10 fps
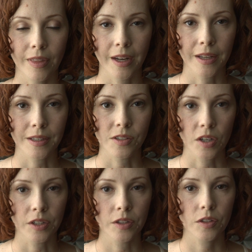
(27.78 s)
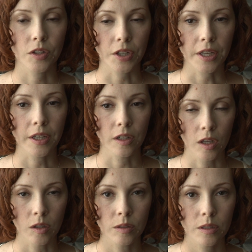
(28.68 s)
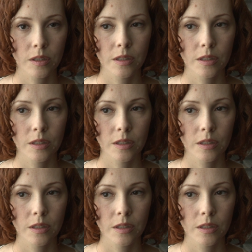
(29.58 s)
Then I started cooking it alone.